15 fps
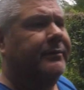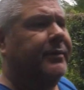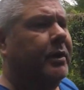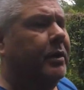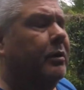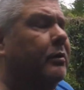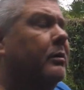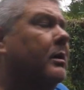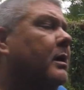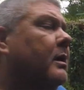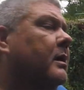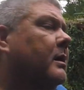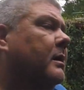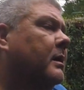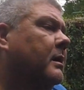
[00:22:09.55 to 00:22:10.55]
So
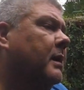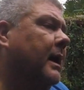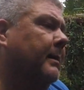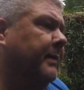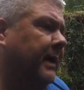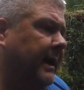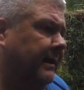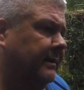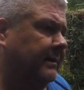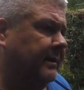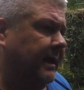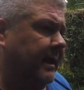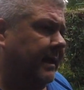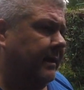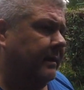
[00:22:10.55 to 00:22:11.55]
I'm going to have to
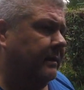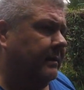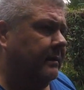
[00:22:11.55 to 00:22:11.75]
take